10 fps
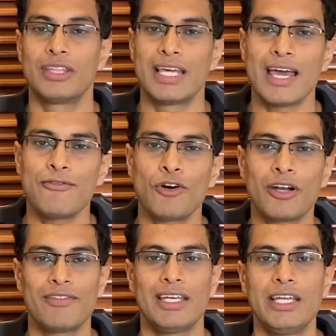
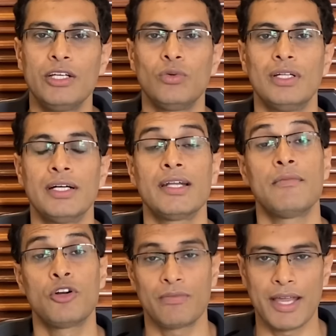therefore, we need to learn
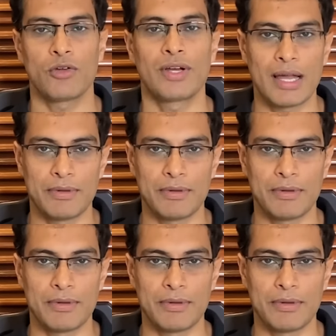about microcap